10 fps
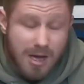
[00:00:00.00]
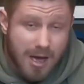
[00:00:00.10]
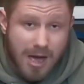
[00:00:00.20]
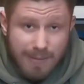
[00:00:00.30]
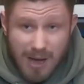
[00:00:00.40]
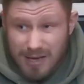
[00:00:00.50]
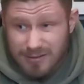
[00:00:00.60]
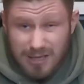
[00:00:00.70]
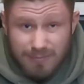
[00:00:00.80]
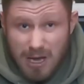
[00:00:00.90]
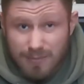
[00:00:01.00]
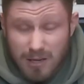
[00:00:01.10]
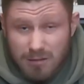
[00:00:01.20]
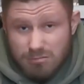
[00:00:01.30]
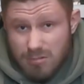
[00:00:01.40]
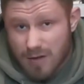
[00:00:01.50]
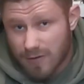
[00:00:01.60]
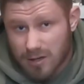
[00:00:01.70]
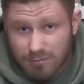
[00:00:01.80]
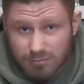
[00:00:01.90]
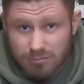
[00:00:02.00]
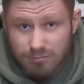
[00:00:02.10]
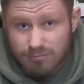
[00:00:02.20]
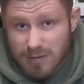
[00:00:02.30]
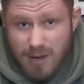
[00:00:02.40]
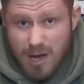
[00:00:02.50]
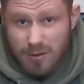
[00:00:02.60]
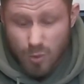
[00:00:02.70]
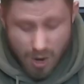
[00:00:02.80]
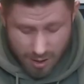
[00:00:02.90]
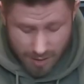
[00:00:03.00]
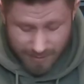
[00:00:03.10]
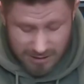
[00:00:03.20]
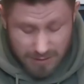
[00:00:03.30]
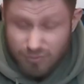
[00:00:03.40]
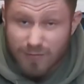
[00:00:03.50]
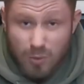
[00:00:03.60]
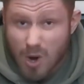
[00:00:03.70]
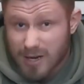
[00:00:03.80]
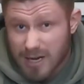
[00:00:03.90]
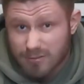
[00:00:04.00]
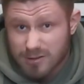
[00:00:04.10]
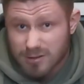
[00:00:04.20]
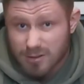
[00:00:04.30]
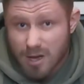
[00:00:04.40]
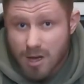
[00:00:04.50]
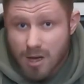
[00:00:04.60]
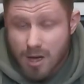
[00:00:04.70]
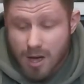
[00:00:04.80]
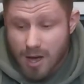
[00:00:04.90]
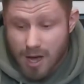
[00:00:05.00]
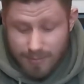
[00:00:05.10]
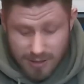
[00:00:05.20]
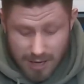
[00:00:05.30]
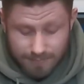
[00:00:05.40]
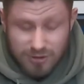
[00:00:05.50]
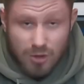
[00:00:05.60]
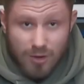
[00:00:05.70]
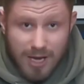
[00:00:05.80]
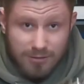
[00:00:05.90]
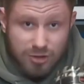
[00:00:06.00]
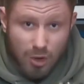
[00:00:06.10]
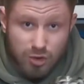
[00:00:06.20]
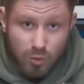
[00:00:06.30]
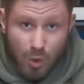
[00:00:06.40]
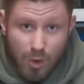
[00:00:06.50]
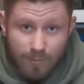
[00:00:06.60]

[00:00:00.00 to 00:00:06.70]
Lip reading: and see maybe if it can be better, basically improve the workouts. But yeah, so I got that Total War